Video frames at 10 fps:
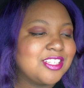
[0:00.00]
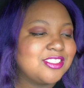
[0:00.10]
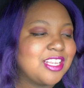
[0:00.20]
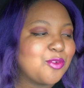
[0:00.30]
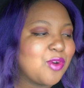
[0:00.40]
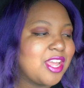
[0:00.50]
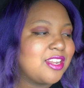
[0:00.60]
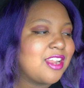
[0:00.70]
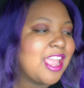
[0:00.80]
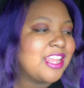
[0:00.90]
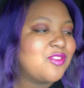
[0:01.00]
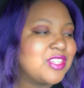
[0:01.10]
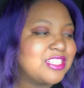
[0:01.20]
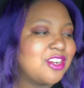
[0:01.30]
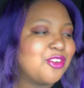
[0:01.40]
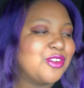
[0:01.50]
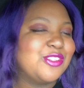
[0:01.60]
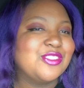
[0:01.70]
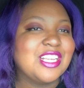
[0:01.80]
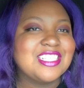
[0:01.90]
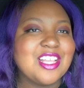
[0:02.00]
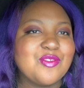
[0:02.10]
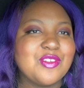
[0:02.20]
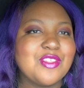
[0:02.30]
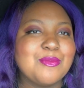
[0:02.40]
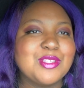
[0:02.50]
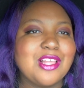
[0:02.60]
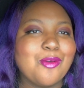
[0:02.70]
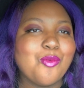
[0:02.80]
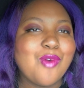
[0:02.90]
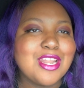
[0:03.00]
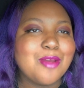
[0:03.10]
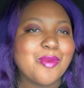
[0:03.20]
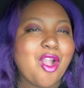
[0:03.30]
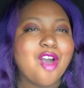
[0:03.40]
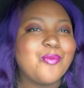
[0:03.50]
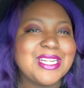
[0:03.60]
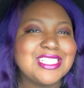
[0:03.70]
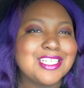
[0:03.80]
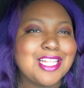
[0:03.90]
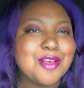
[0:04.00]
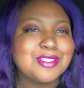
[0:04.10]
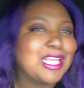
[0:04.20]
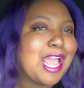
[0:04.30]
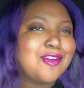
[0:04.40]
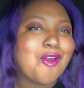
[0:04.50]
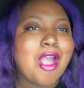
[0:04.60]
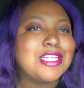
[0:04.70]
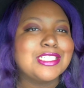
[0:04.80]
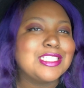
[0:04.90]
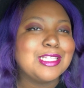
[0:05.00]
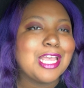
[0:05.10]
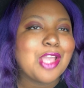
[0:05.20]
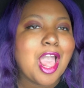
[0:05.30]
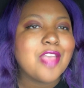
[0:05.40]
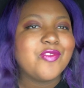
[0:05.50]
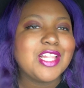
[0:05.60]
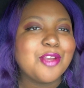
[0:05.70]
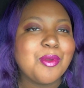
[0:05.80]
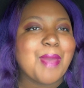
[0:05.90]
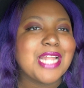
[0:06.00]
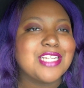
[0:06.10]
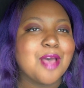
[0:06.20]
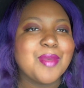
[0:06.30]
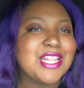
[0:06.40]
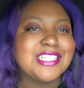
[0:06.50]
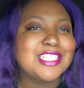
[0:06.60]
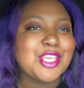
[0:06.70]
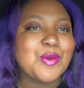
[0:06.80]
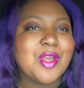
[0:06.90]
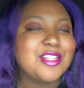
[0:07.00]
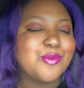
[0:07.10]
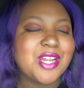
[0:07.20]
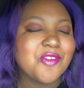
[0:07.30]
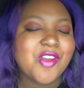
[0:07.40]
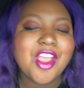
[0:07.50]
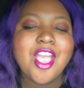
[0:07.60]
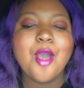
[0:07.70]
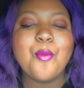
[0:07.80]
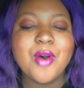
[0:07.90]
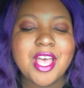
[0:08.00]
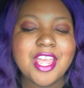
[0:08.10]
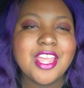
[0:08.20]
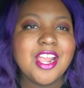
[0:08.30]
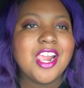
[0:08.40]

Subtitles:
like what, 8 of us in our crew and there's like 7 of them, so like we're one number off, but it's close. Like, I don't know, I just see, like, I feel like we match up and that's cute. It's whatever. But